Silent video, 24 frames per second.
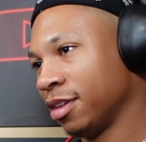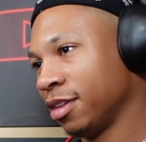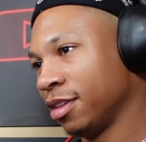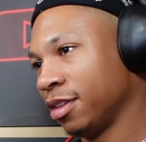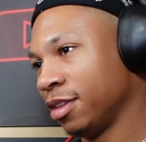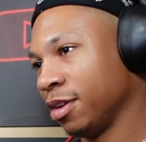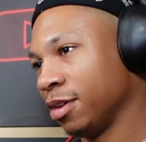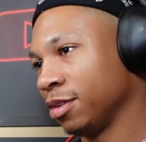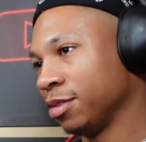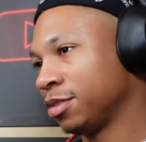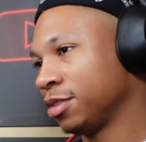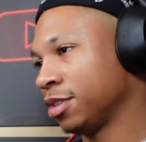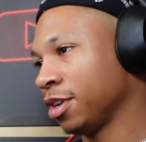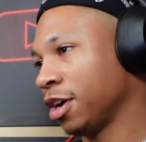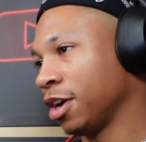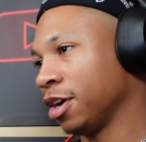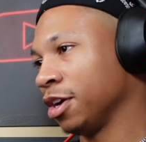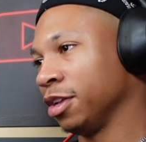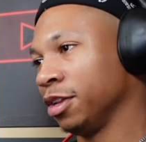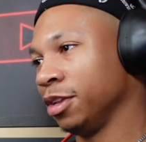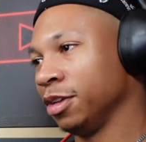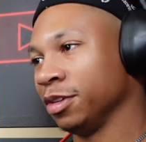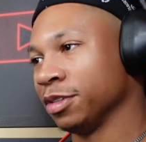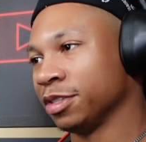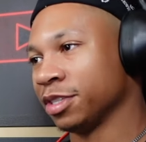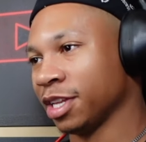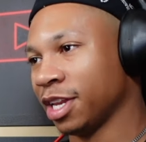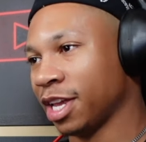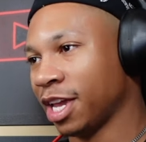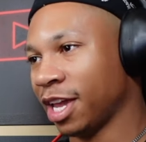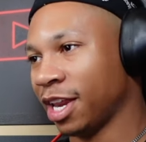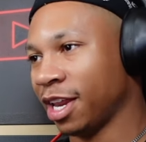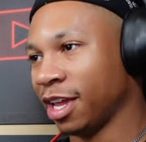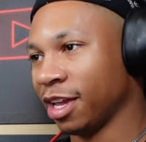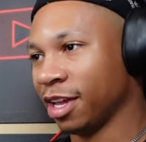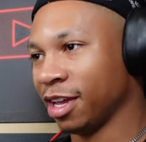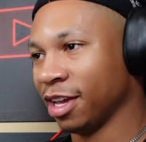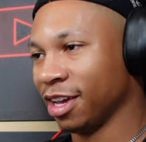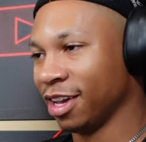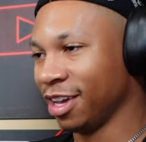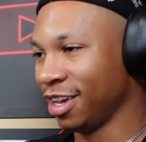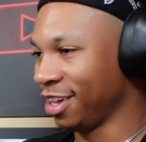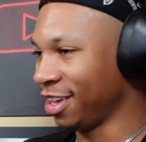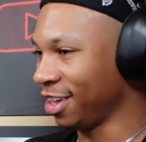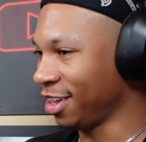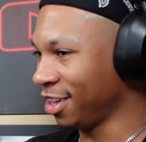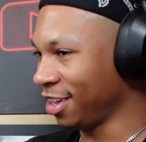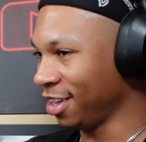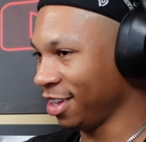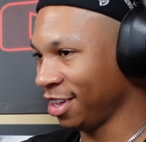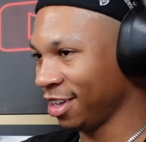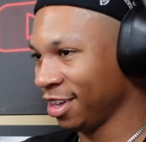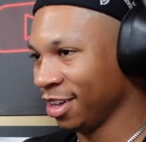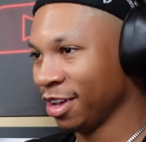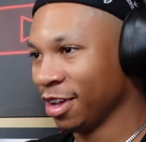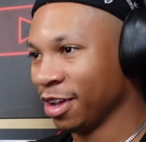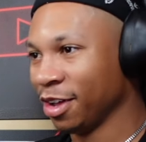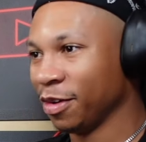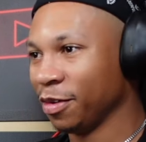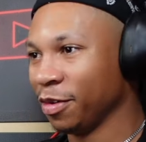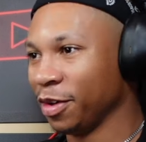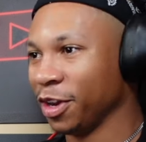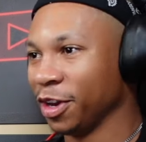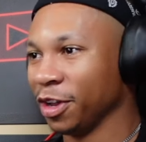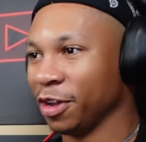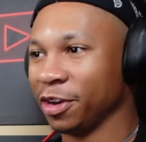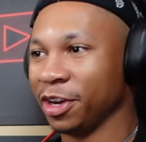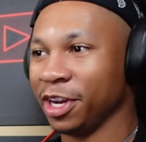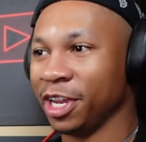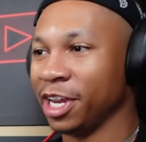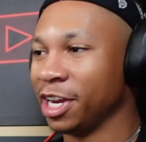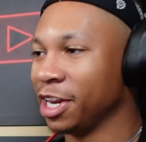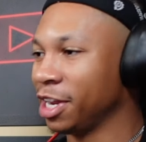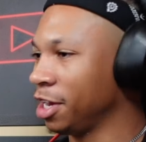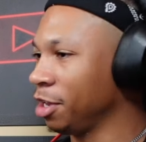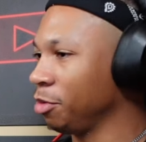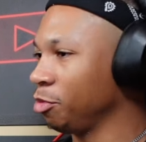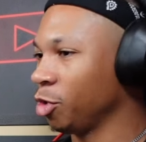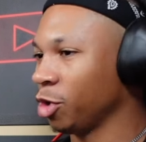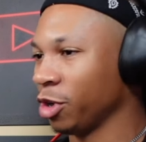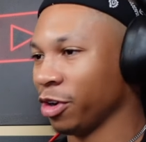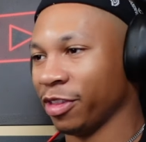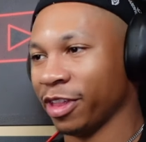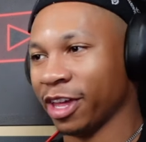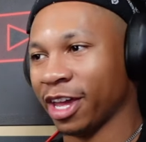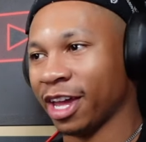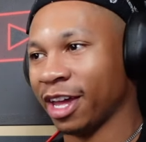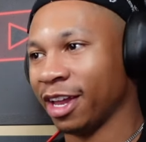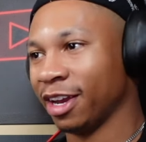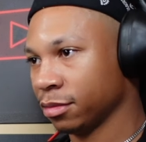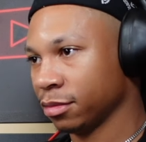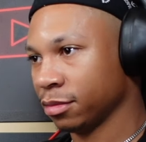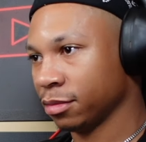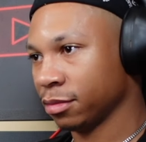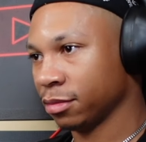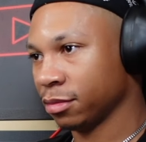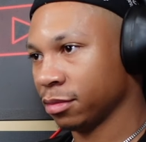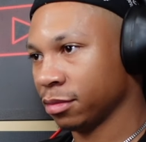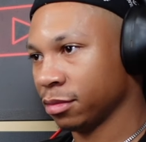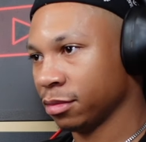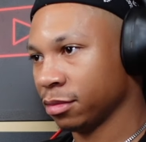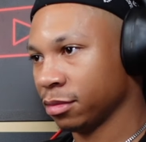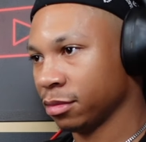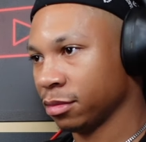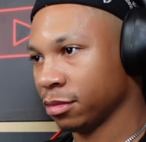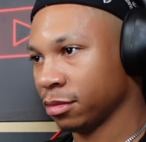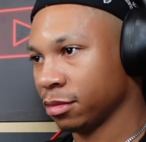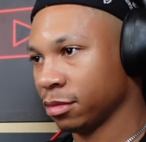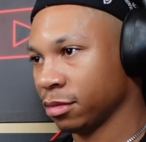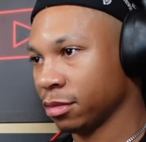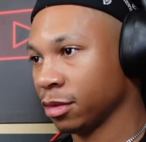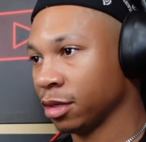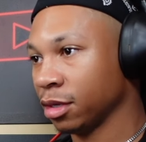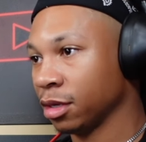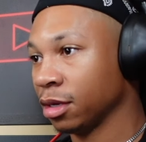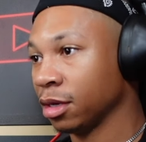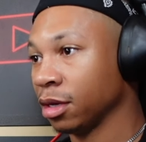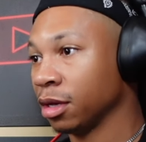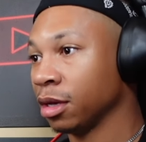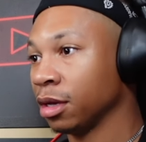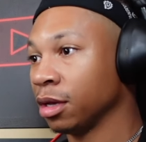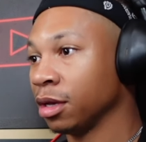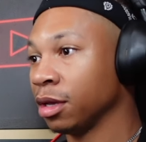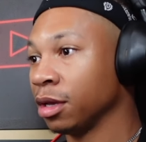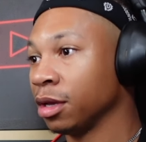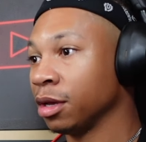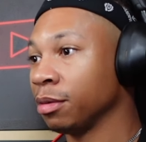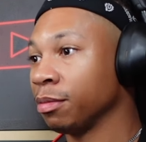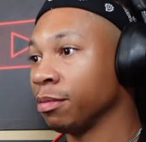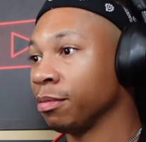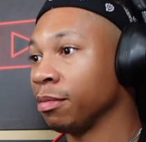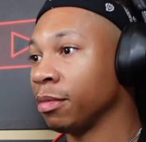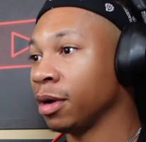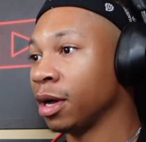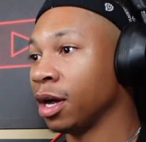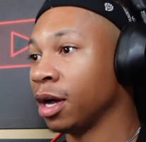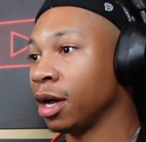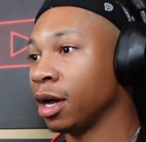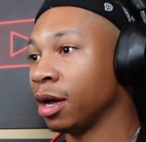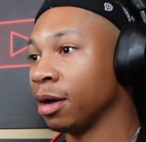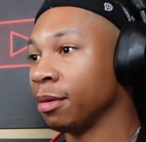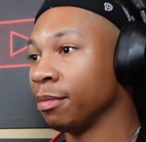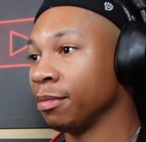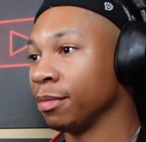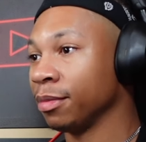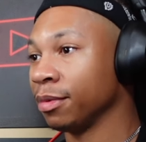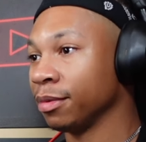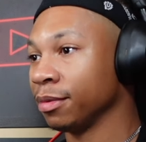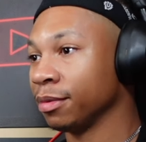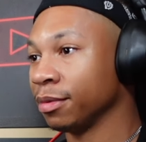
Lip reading: Don't start hallucinating. We don't need any more of that. Your mom.